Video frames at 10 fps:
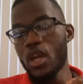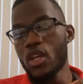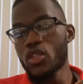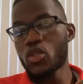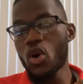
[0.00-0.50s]

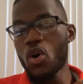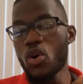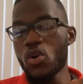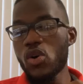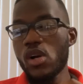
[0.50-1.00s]

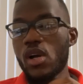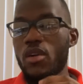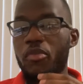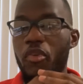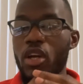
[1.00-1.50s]
So
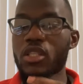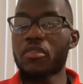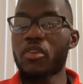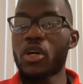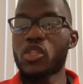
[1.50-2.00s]
first
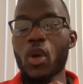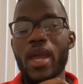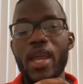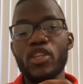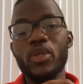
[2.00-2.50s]
of all, it's your
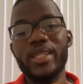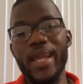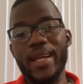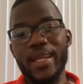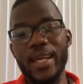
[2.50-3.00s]
entry
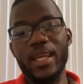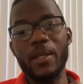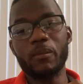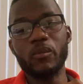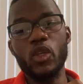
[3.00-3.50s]
technique.
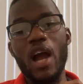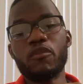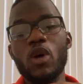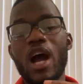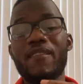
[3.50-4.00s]
You have
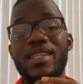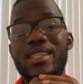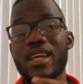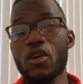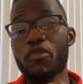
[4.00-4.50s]
to have a
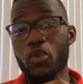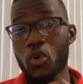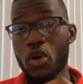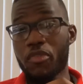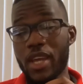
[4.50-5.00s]
set of
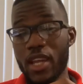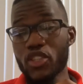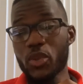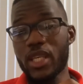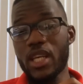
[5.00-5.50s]
rule of
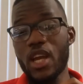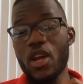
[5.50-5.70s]
entry.